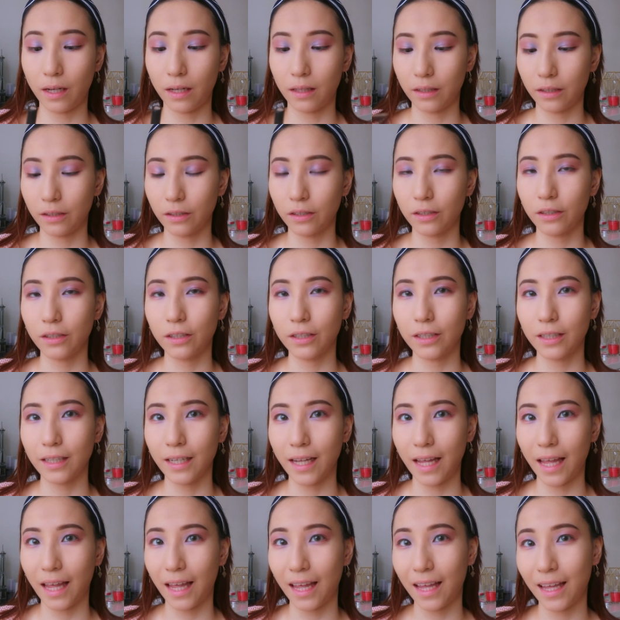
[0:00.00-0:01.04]
eyeliner
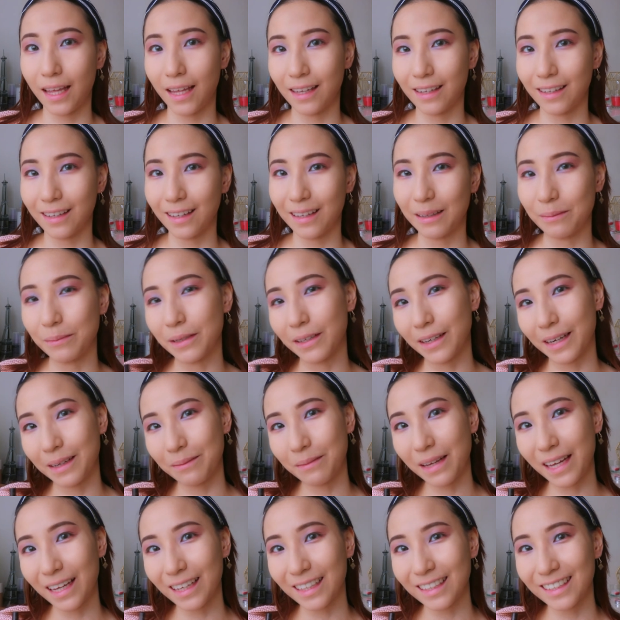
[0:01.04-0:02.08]
and I'll be right
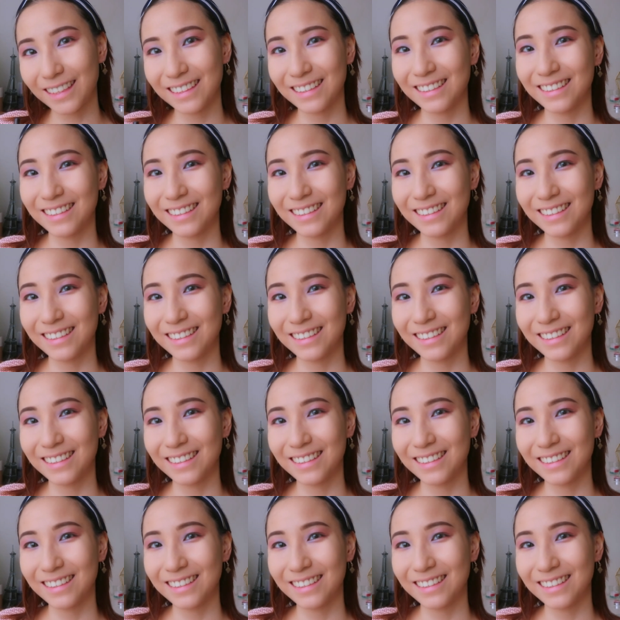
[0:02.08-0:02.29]
back.